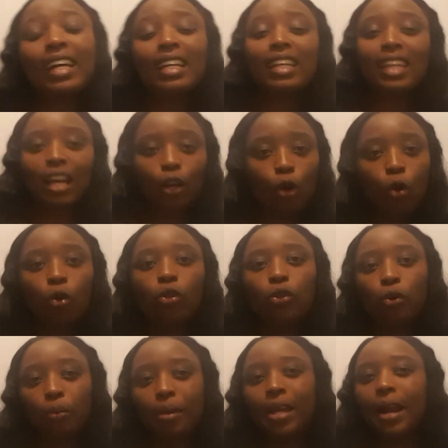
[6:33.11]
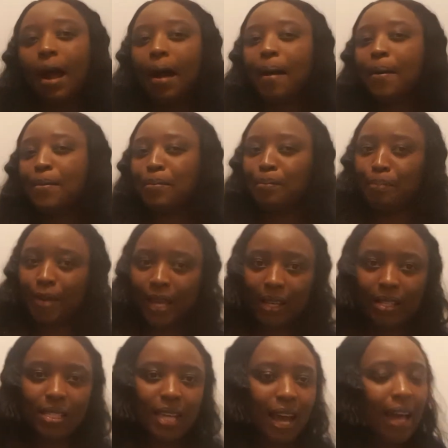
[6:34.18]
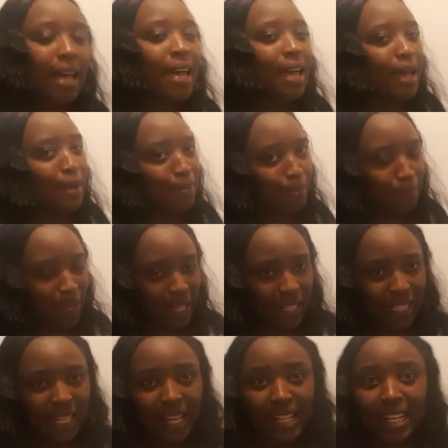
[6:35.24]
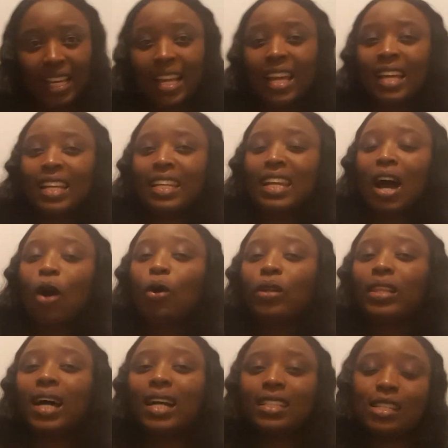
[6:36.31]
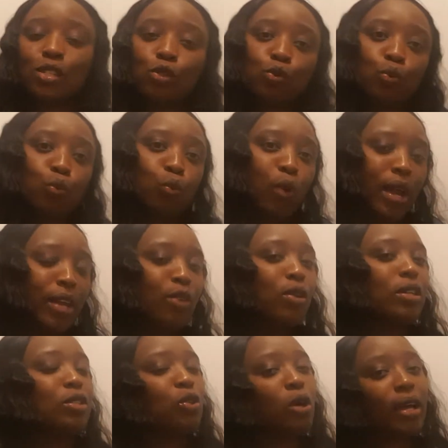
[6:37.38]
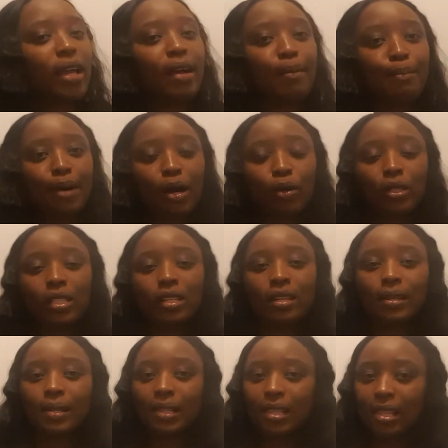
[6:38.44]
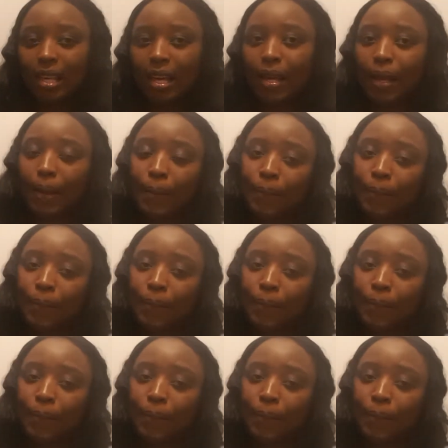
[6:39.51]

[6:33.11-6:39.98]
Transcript: Nĩngũgũtũmĩra mbeca M-Pesa-inĩ. Now, that is when you are talking about the